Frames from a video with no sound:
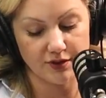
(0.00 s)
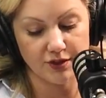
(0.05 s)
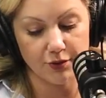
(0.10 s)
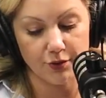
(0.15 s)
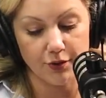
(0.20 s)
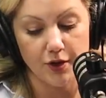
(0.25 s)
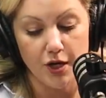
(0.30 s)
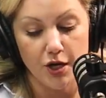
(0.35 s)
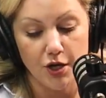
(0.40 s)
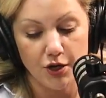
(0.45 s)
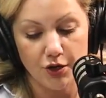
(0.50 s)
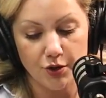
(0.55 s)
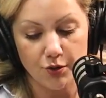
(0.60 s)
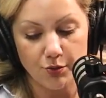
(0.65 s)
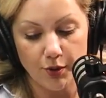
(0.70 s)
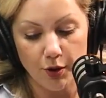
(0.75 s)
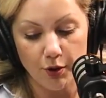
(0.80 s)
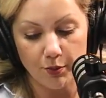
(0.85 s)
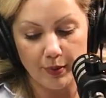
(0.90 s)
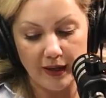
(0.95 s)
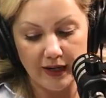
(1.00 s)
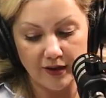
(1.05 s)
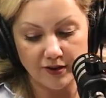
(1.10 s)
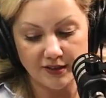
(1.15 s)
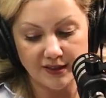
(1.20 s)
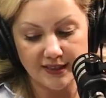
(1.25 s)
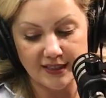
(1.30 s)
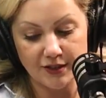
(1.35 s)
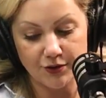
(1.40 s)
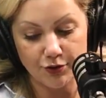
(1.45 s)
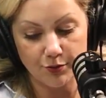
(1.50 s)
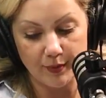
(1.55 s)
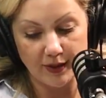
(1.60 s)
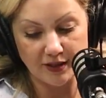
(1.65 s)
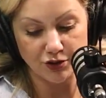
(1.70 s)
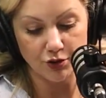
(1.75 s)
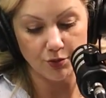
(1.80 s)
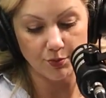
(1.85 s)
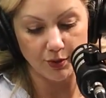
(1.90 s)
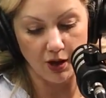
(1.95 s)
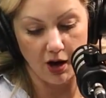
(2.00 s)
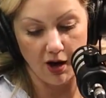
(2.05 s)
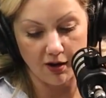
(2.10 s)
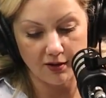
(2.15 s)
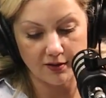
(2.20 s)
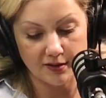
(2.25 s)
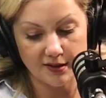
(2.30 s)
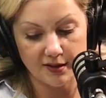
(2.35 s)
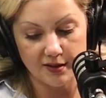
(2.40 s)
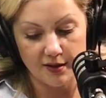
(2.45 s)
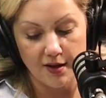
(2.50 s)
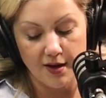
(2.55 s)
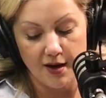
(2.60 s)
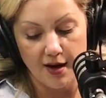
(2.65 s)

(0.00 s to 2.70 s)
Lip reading: So you wrote Parenting Through Mental Blocks.